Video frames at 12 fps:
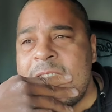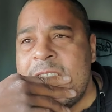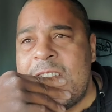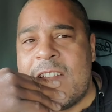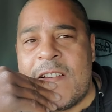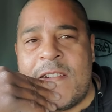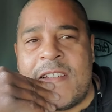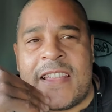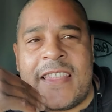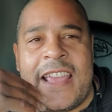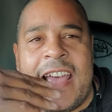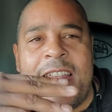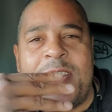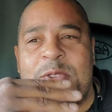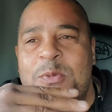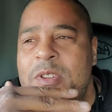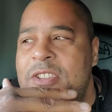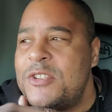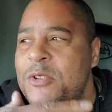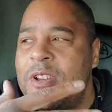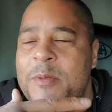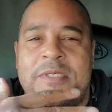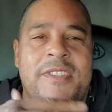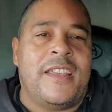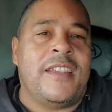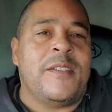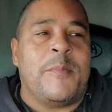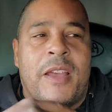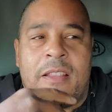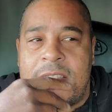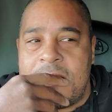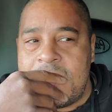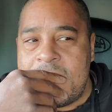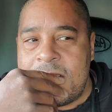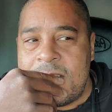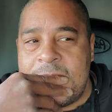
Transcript: You know, and that is what's so upsetting about this.